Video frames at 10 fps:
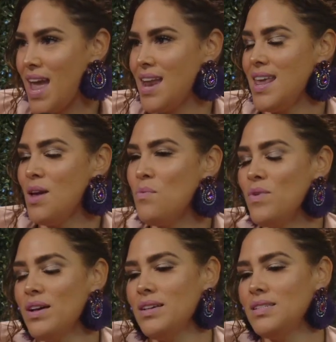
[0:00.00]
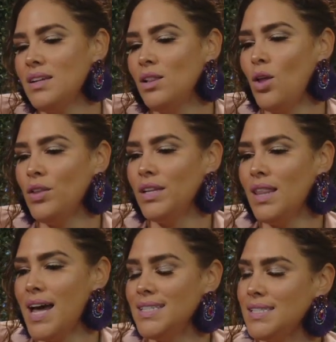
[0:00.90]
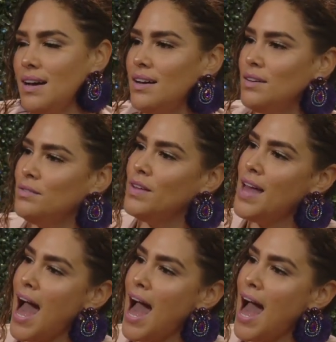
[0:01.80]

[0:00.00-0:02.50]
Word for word: and it was along the lines of